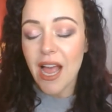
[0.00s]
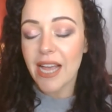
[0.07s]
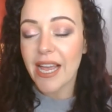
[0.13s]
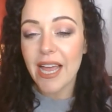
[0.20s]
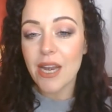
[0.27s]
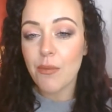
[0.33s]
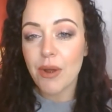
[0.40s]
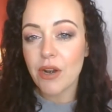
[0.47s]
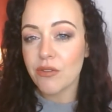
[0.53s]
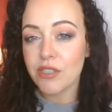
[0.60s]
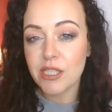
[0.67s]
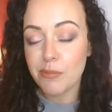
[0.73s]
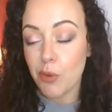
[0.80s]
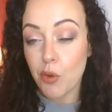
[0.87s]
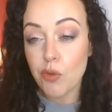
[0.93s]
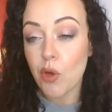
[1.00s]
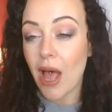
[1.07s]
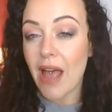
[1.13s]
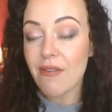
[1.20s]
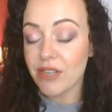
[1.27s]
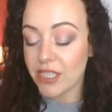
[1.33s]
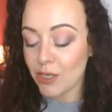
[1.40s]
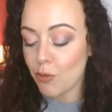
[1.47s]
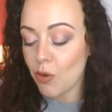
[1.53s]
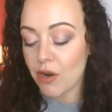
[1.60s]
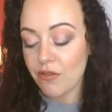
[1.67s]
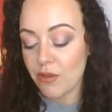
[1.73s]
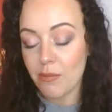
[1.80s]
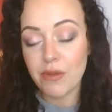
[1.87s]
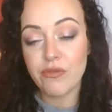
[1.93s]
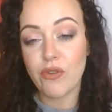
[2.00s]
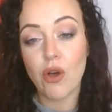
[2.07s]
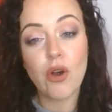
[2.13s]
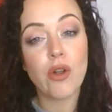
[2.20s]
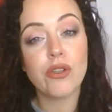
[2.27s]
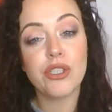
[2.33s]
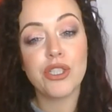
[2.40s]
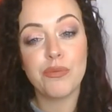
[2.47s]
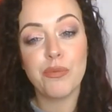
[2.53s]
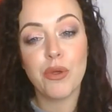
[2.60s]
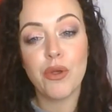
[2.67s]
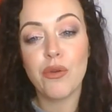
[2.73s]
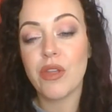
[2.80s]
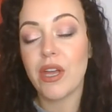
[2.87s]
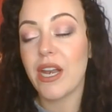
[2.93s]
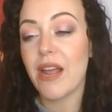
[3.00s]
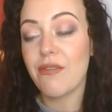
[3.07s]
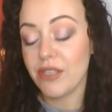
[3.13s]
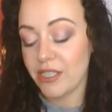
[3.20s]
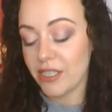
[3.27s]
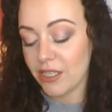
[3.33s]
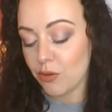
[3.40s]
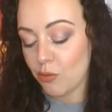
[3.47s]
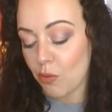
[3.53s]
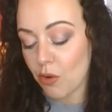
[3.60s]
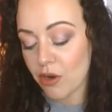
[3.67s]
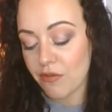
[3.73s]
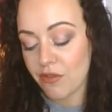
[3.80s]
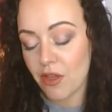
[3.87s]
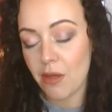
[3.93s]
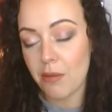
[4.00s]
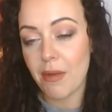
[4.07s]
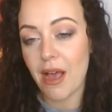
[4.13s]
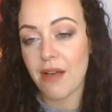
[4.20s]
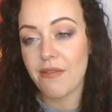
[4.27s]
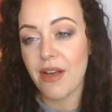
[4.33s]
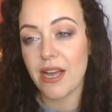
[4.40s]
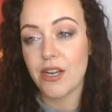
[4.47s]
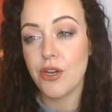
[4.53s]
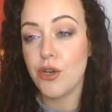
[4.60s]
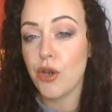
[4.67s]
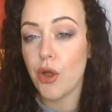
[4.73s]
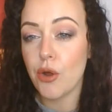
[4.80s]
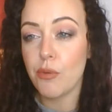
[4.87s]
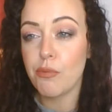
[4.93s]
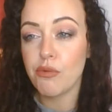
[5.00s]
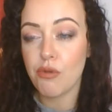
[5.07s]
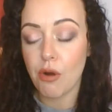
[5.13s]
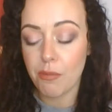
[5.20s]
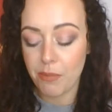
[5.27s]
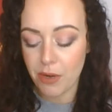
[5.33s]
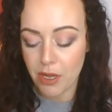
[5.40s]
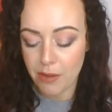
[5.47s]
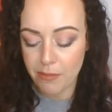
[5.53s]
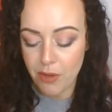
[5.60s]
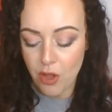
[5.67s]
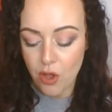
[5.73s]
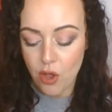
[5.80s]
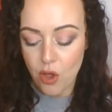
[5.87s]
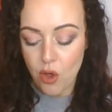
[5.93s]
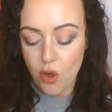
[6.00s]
Again, it went on smooth. Every single one of them have gone on smooth, and every single one of them I've had no problem